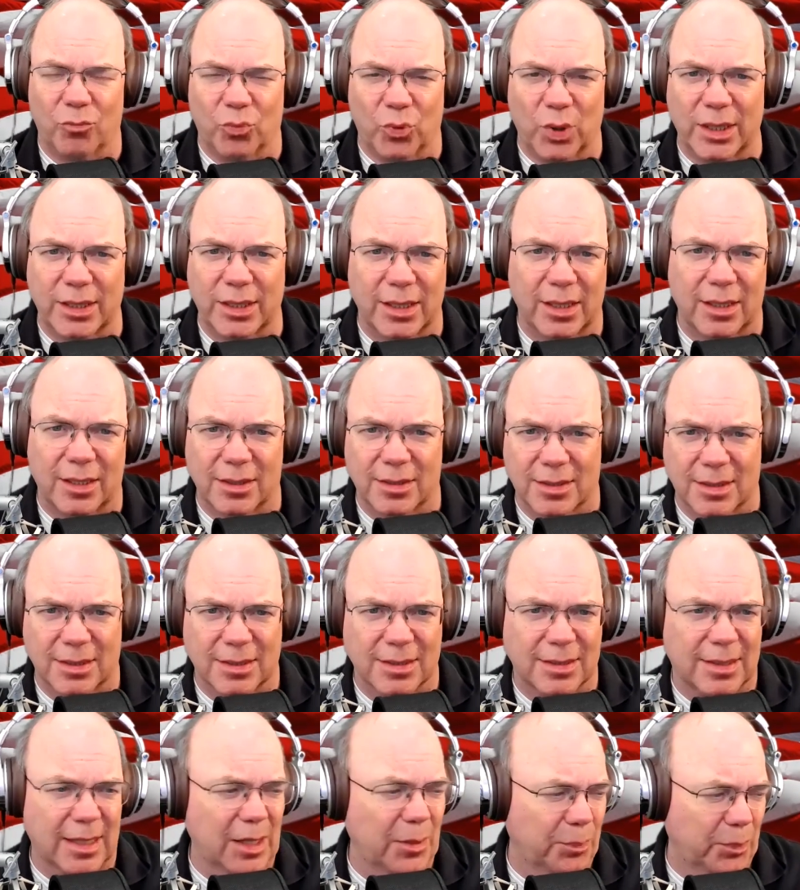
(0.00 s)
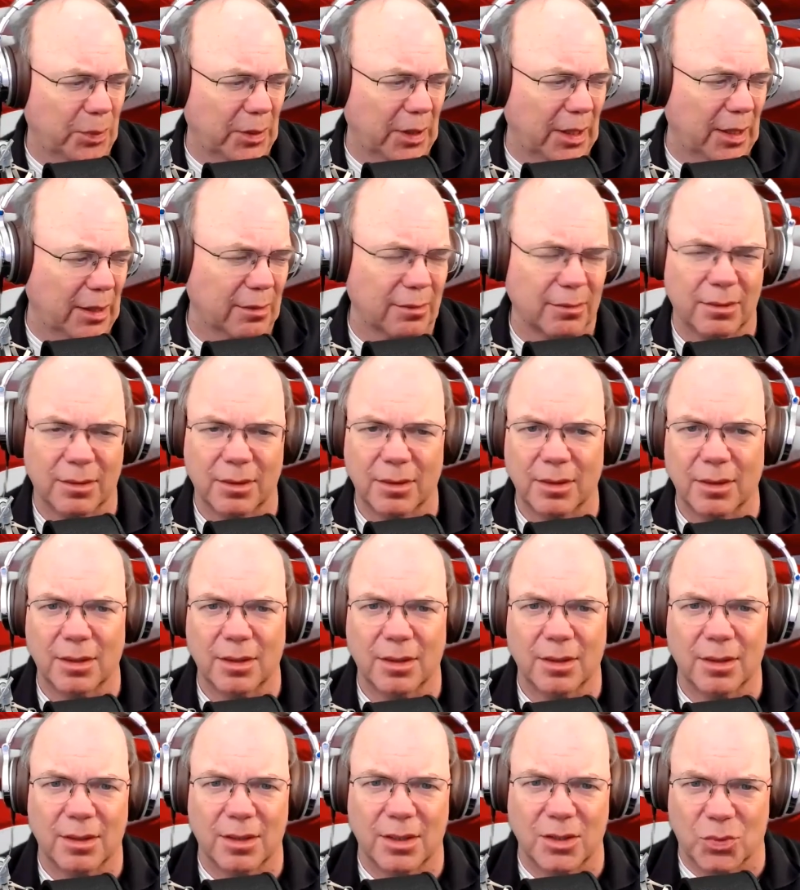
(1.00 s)
redid his estate plan.
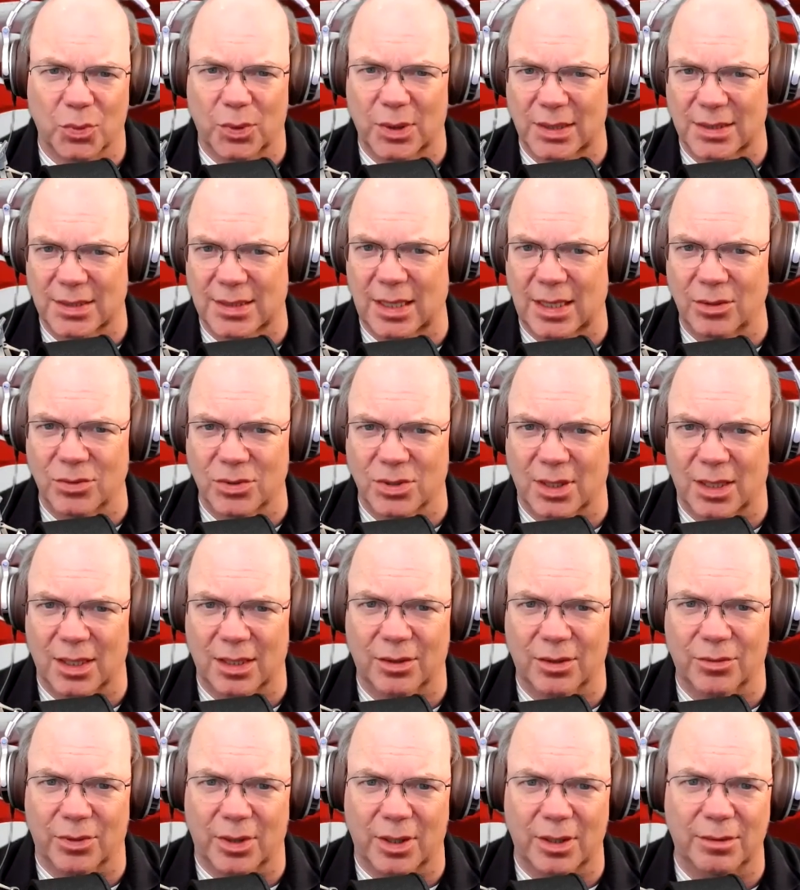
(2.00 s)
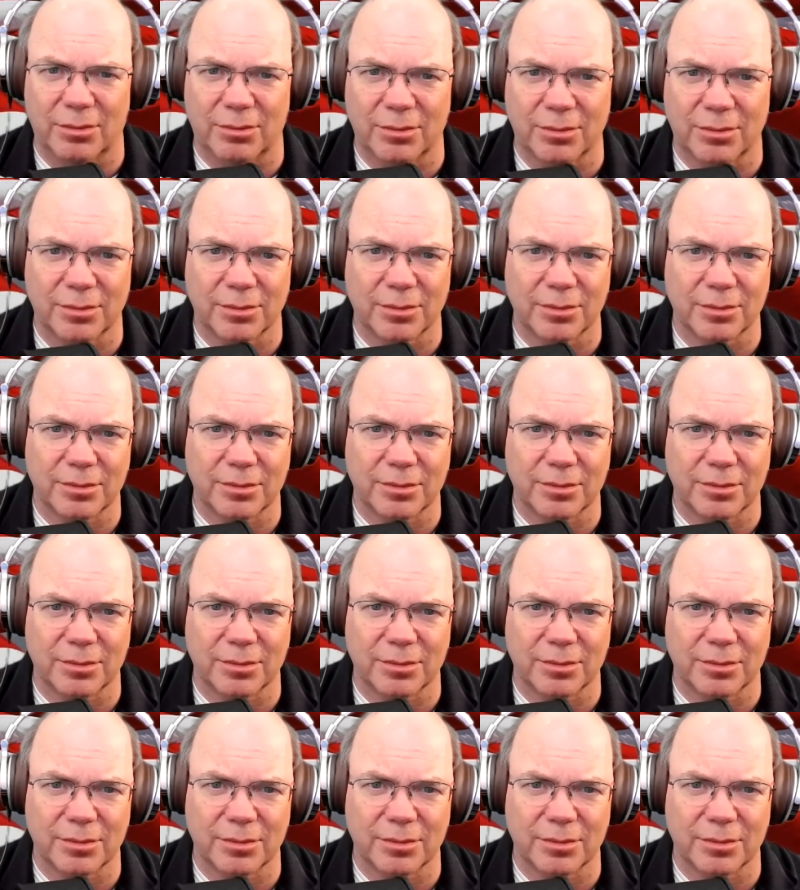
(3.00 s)
Is what it sounds like, right?